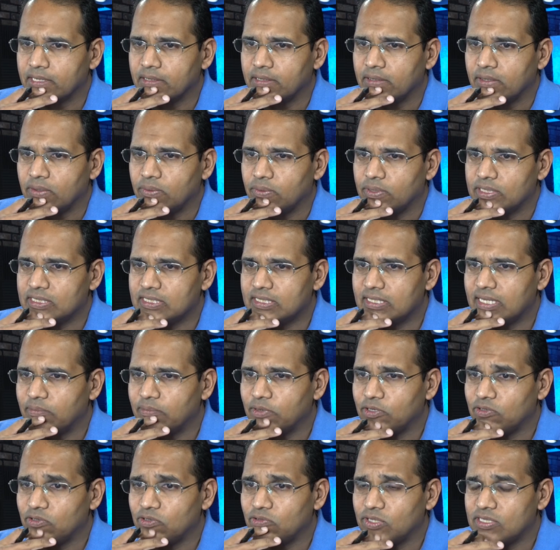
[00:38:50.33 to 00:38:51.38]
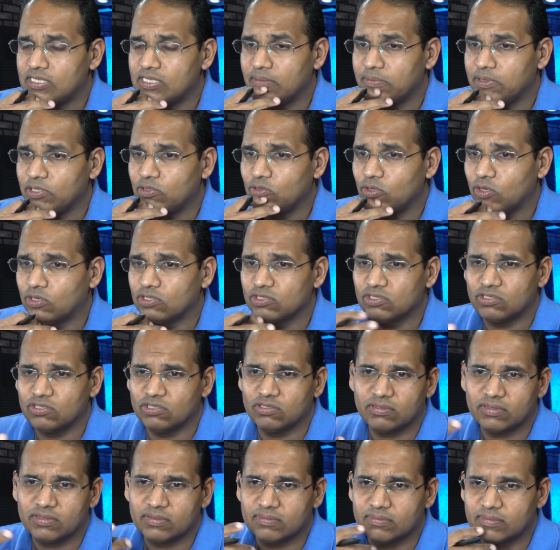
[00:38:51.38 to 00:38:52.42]
What's the name on your Udemy course?
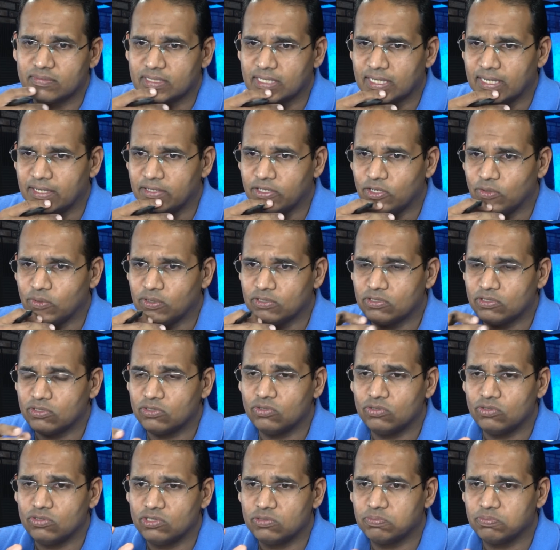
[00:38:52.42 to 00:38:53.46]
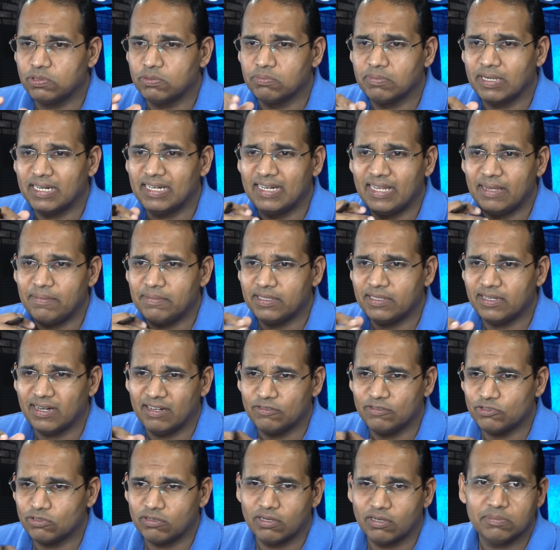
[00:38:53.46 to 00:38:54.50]
Just you know what to do. Just put my name in there,
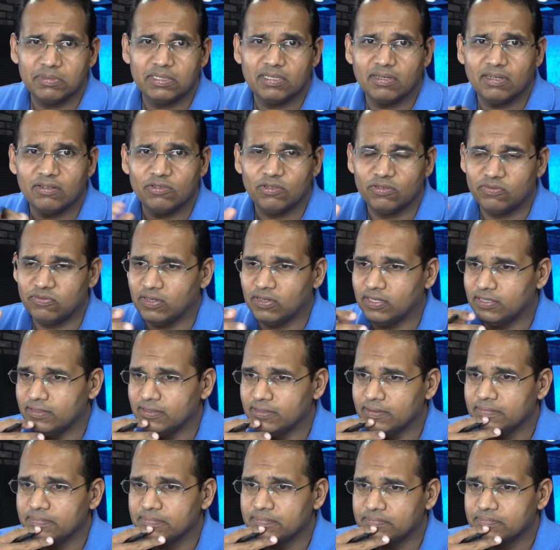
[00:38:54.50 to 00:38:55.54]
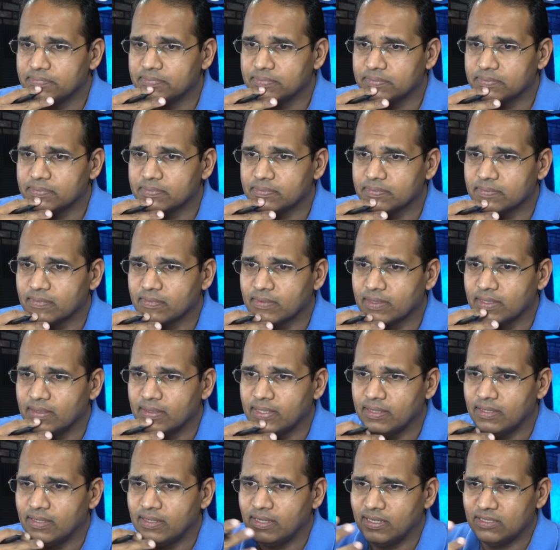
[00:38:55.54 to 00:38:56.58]
Andrew Ramdial. You'll find it.
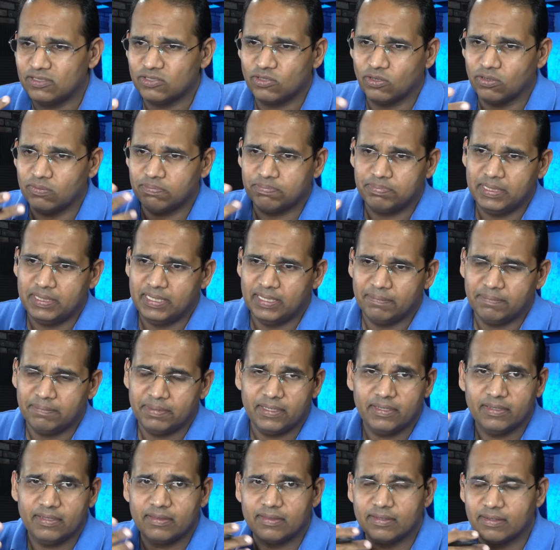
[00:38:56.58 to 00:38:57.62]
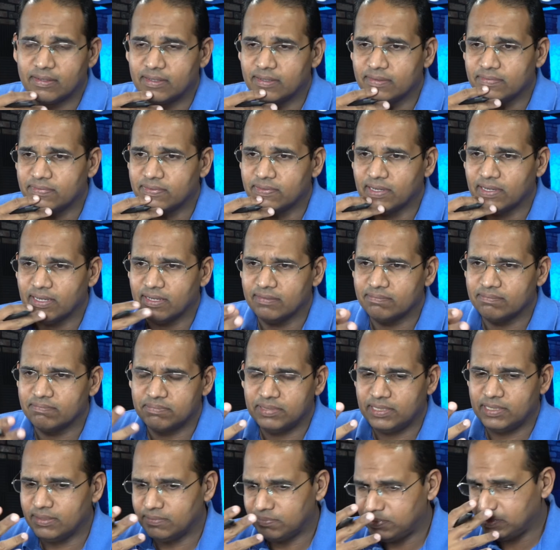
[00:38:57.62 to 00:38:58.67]
It's called PMP 35
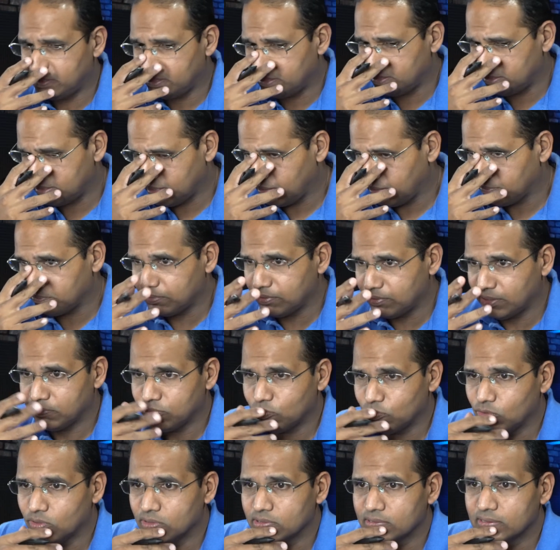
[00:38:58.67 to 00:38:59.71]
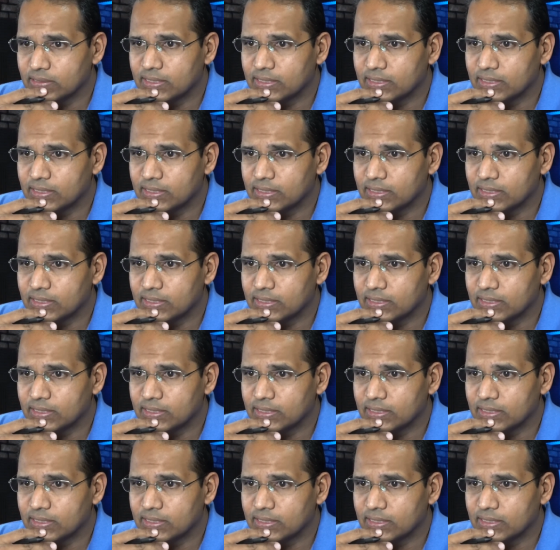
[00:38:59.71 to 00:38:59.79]
PMP exam prep course.